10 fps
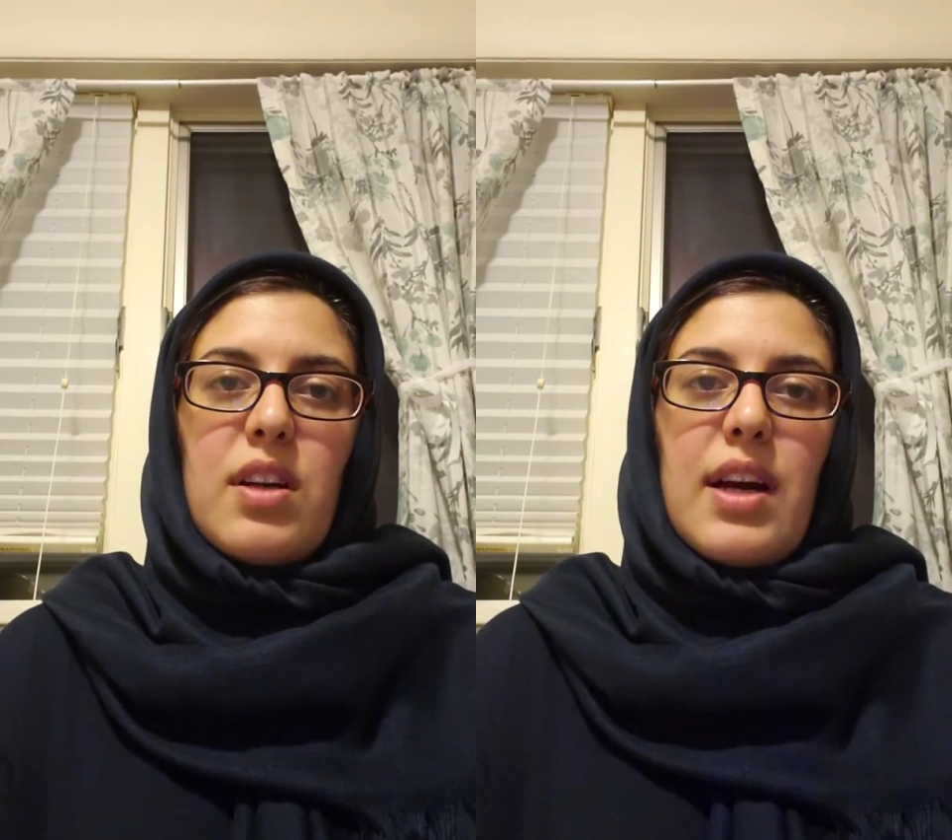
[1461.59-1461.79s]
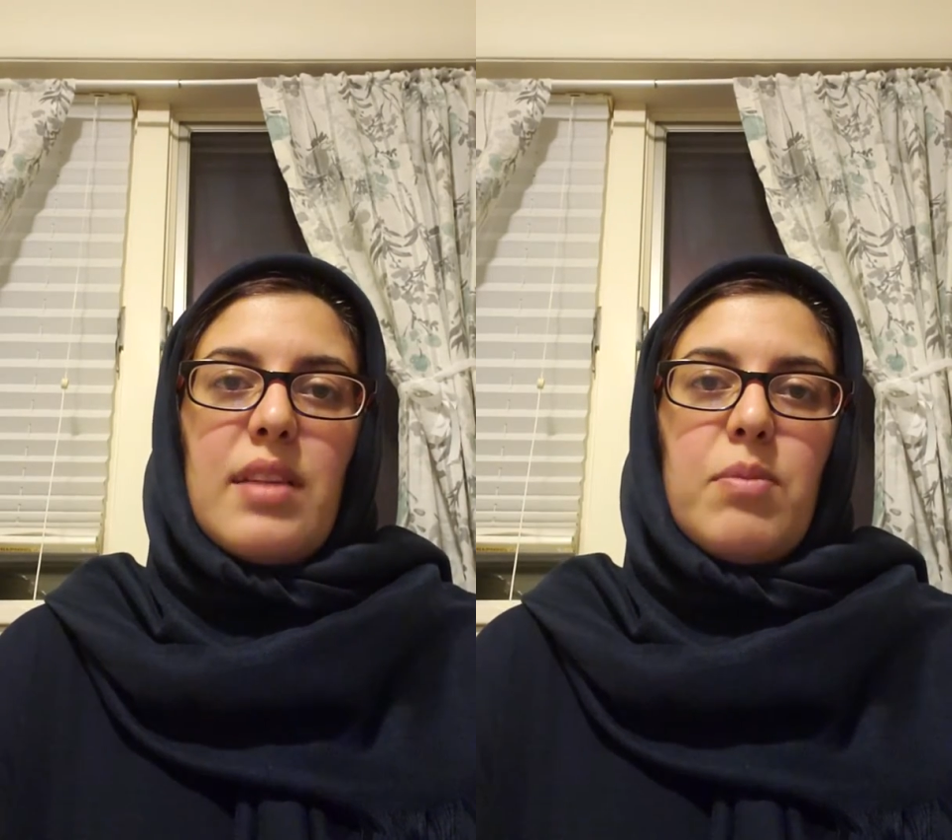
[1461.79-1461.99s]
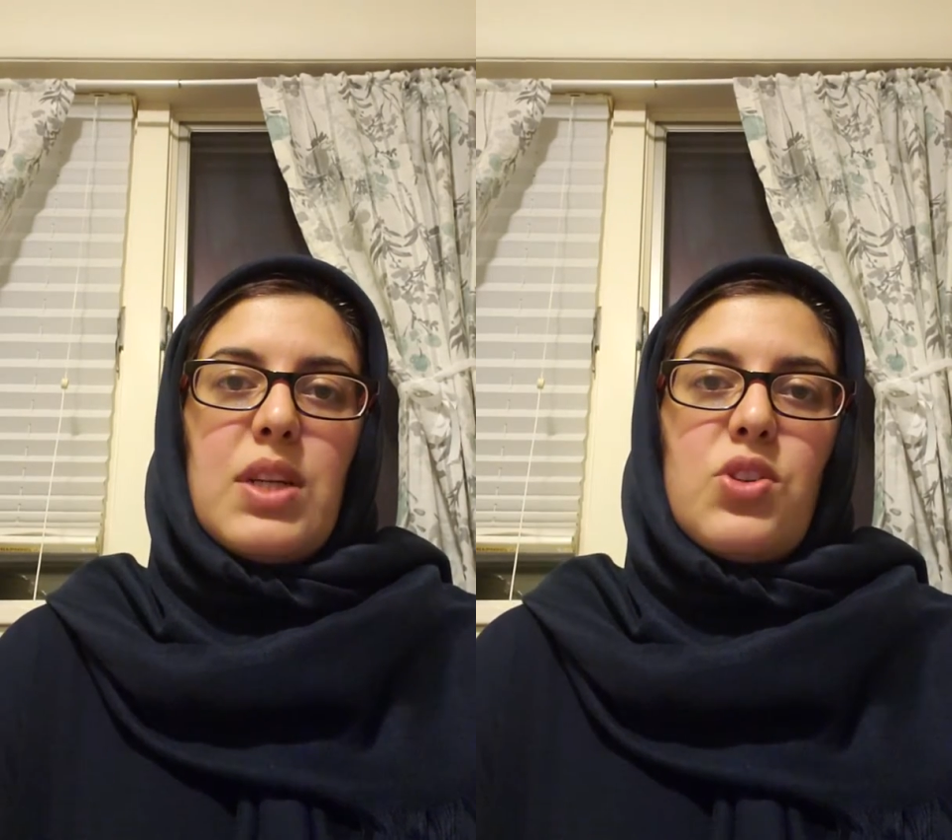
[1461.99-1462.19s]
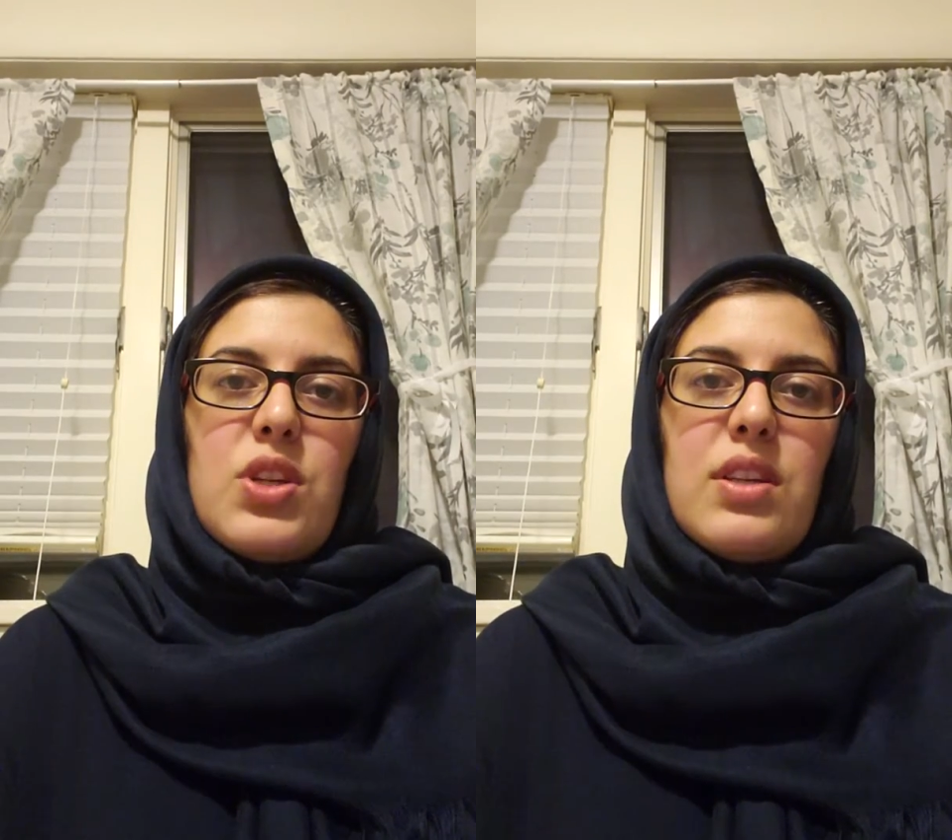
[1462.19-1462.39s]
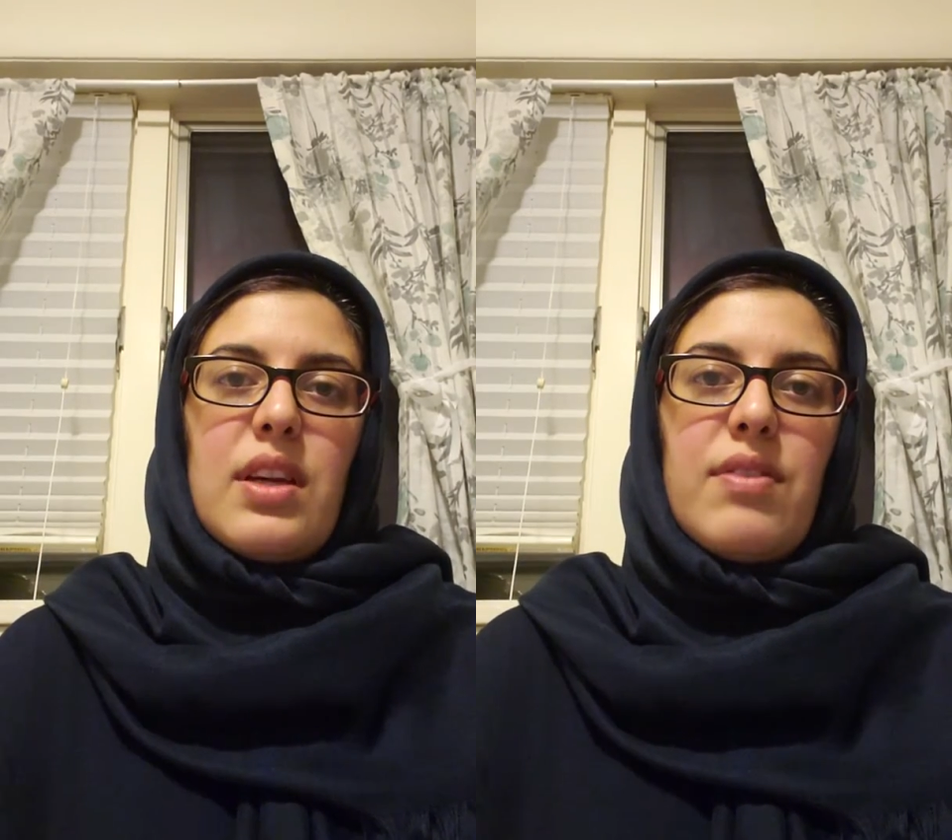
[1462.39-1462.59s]
God
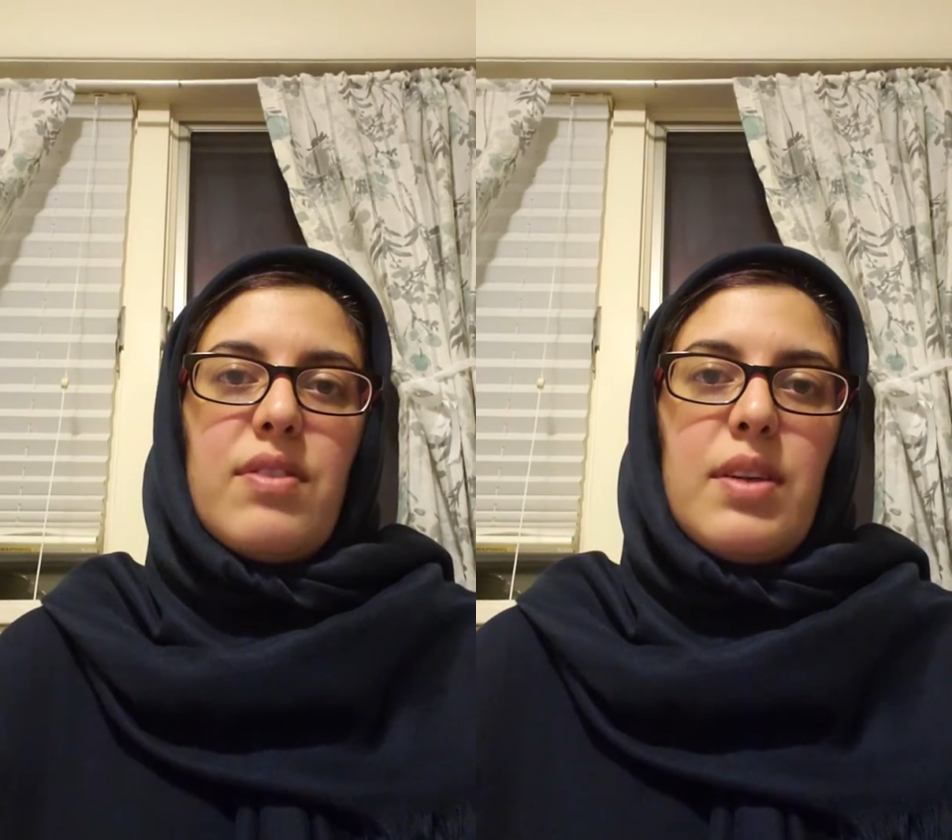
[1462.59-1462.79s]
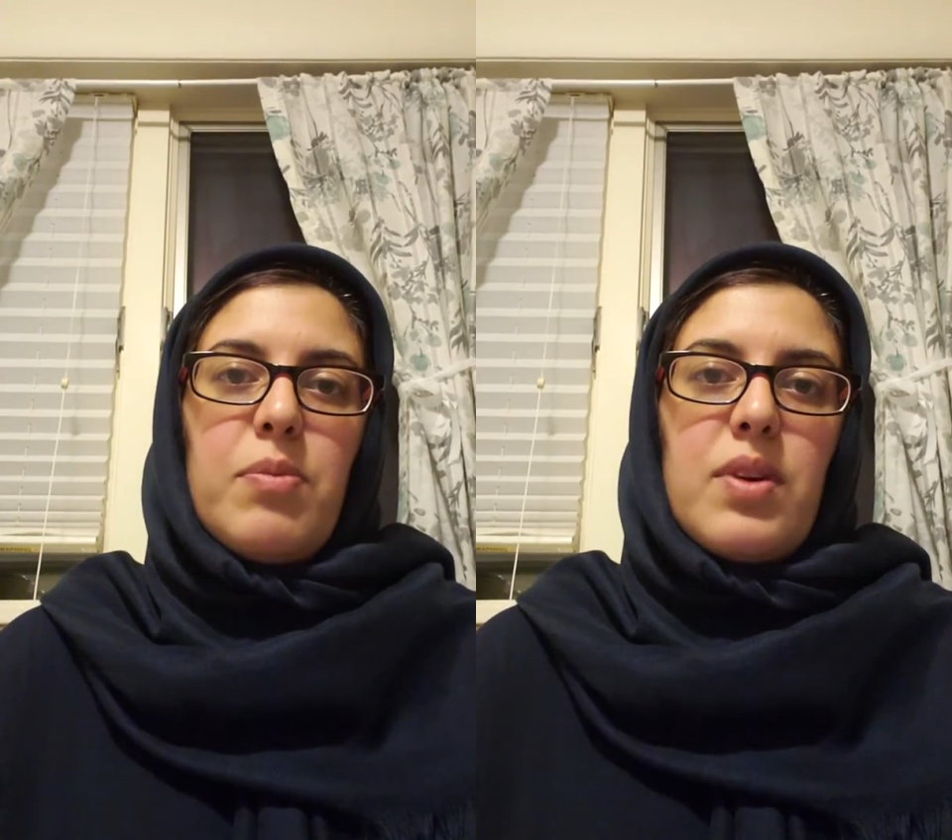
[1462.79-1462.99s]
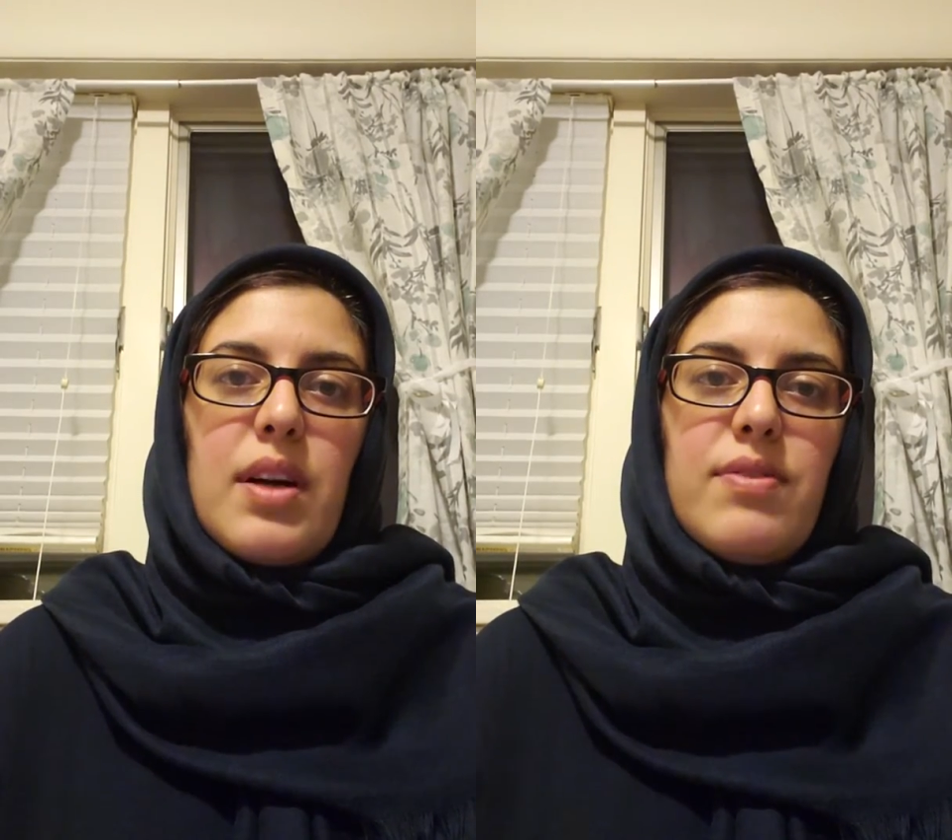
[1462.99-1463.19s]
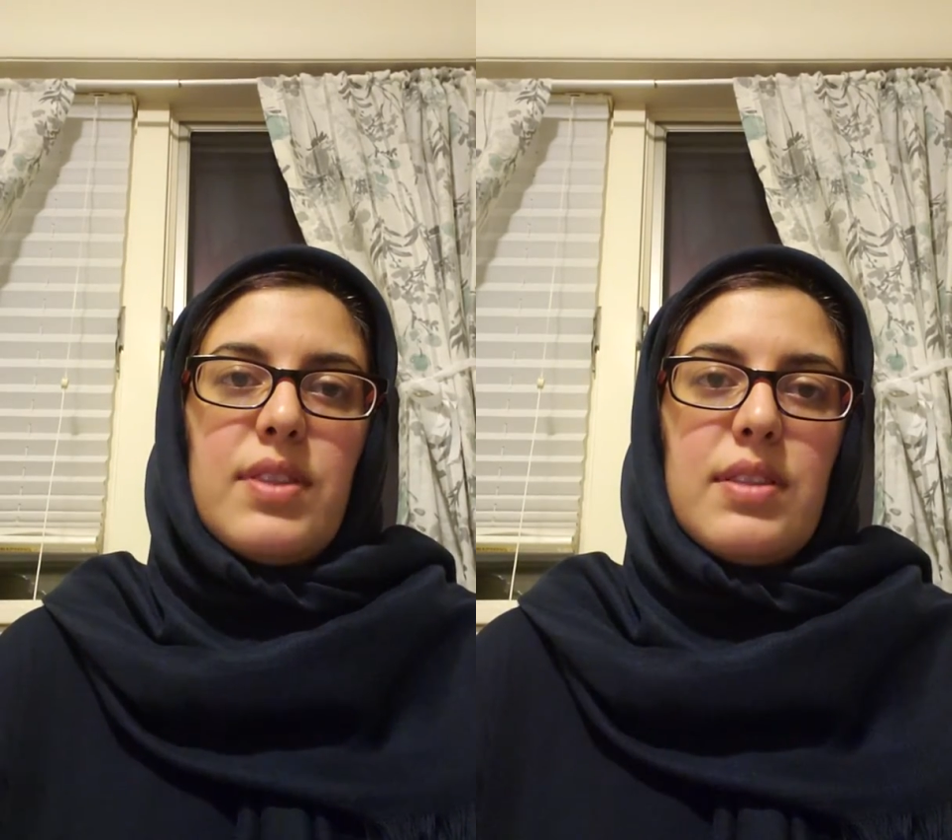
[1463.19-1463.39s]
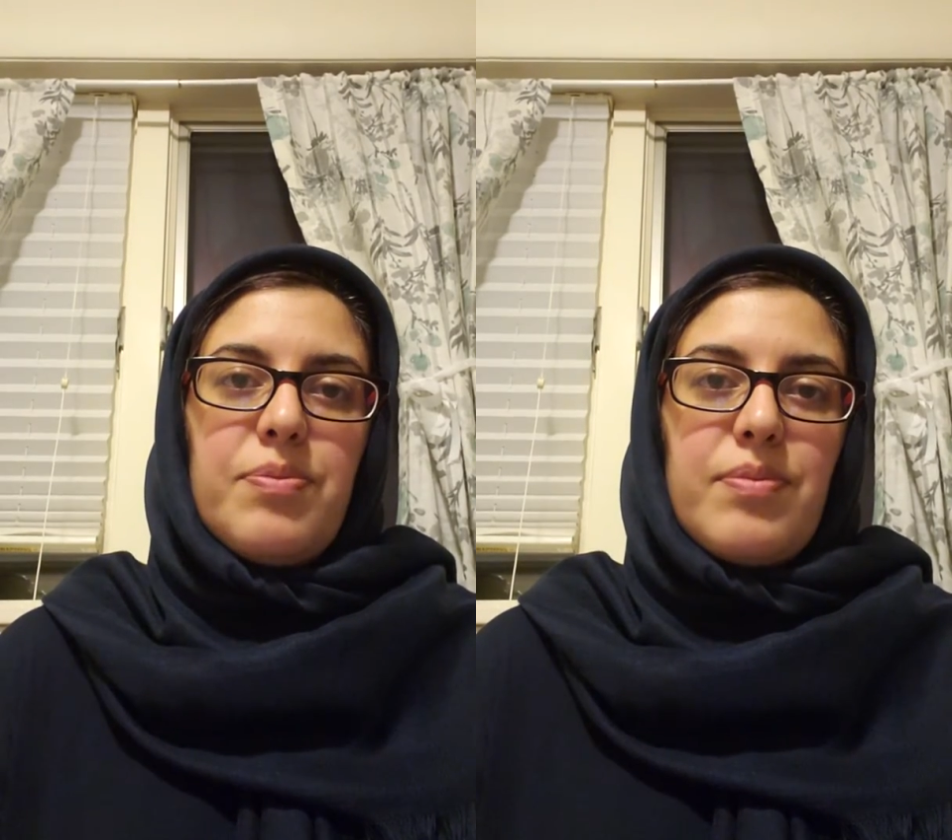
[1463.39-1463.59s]
mentioned every
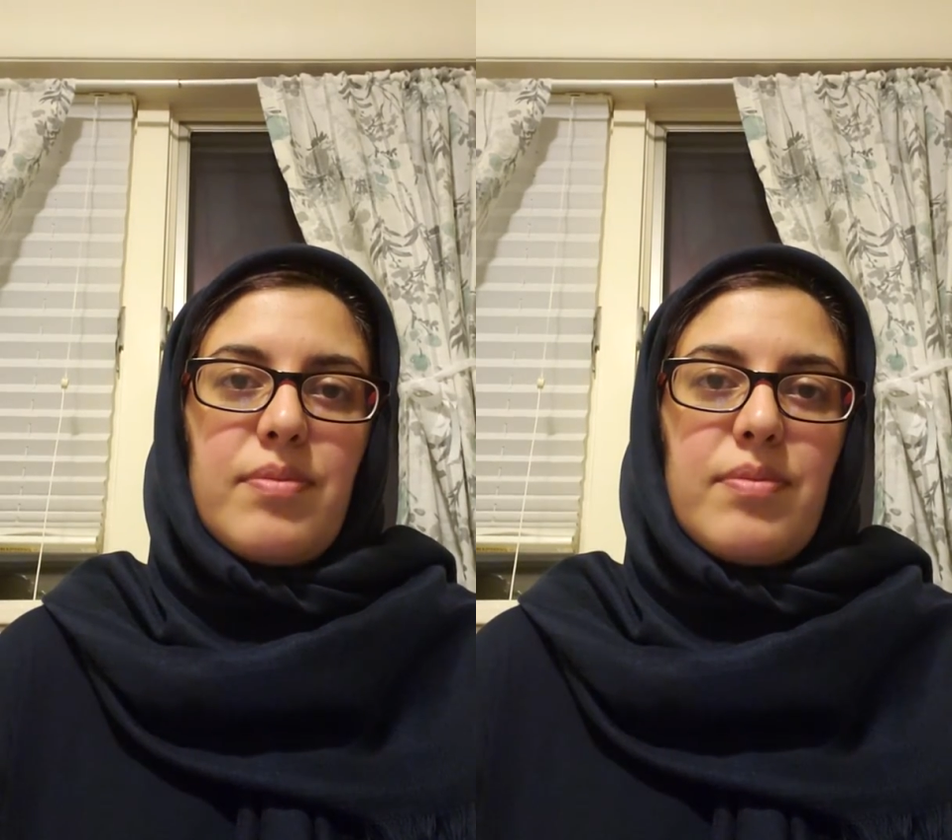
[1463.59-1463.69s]
prophet